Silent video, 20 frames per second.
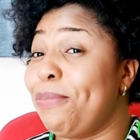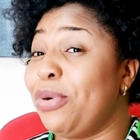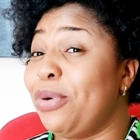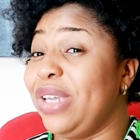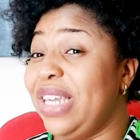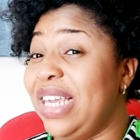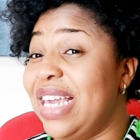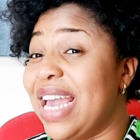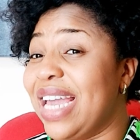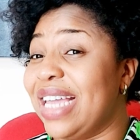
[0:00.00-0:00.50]

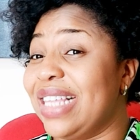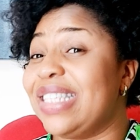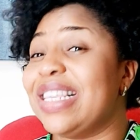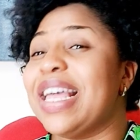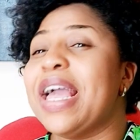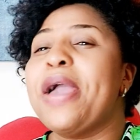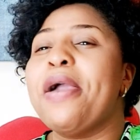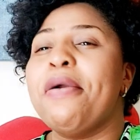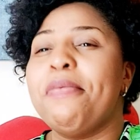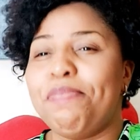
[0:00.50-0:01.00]
but
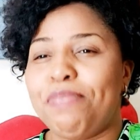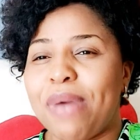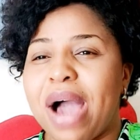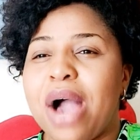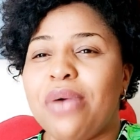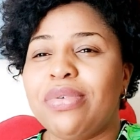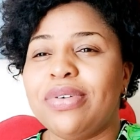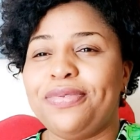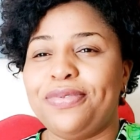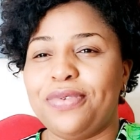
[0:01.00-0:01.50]
yet
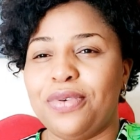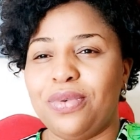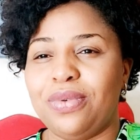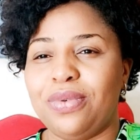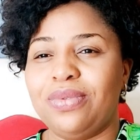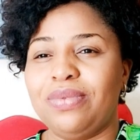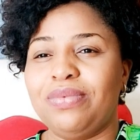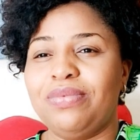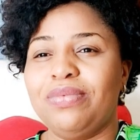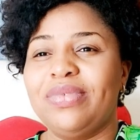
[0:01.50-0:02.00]
powerful.